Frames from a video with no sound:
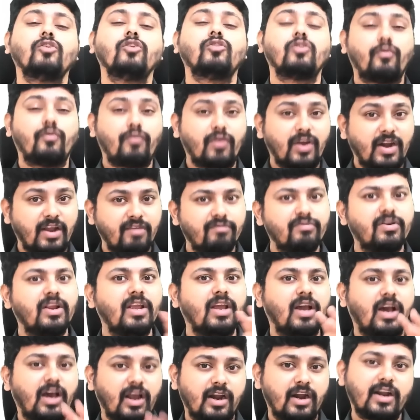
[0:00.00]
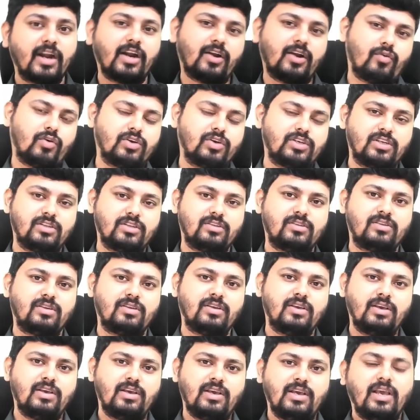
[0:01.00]
So for every 100 questions,
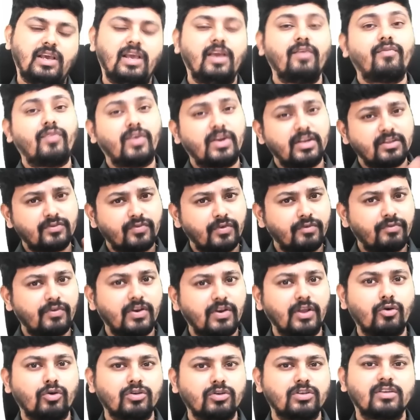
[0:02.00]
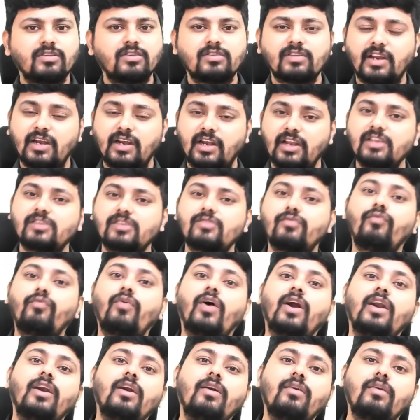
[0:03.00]
if it is 50 questions, at least
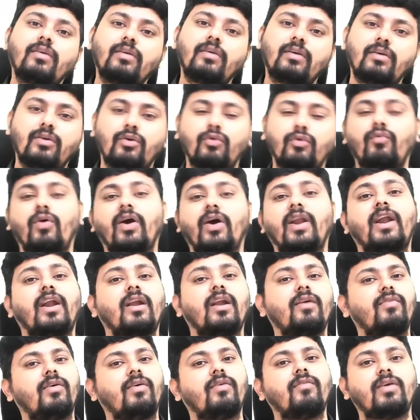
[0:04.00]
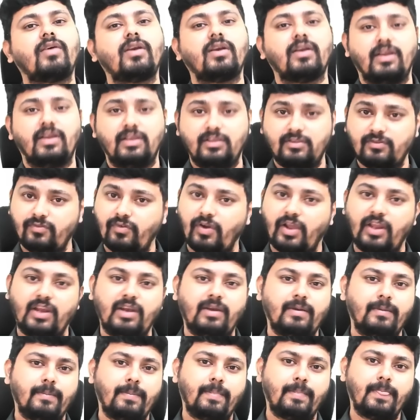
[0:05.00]
1 to 1.5 hours is fine.
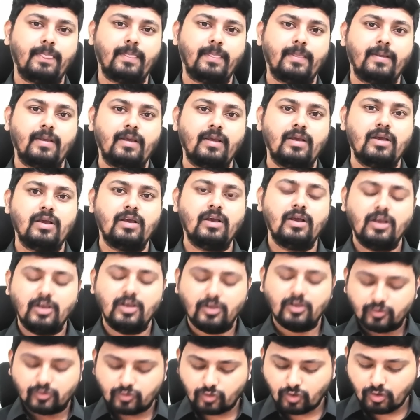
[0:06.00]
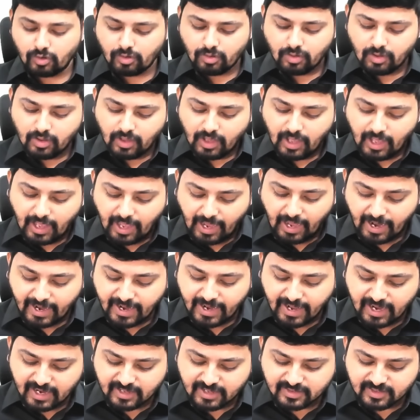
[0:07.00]
So
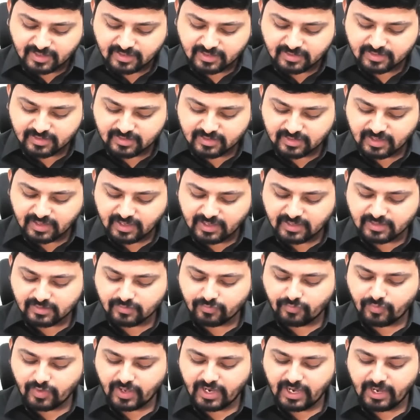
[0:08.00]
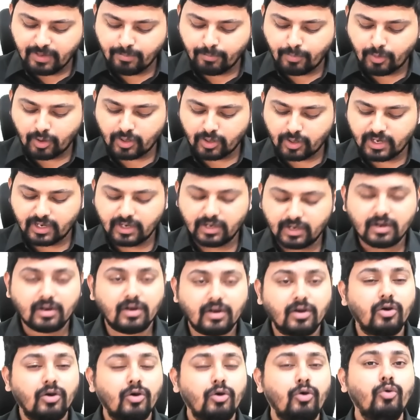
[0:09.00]
analysis is very important.
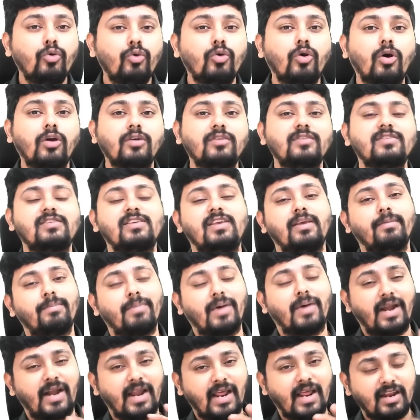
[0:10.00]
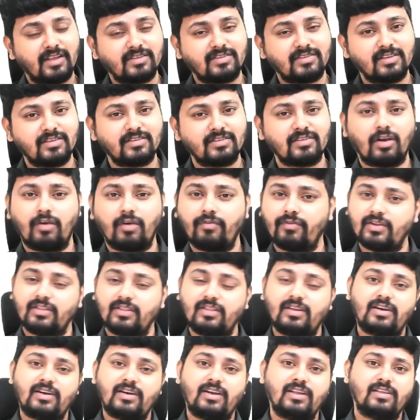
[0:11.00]
Do not skip analysis after
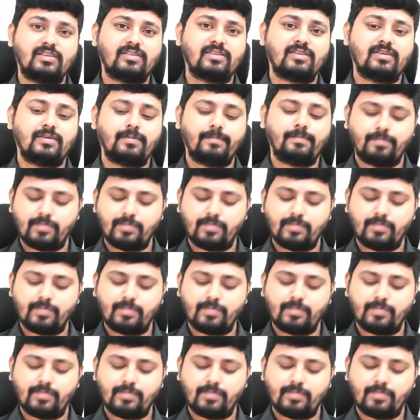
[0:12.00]
the test.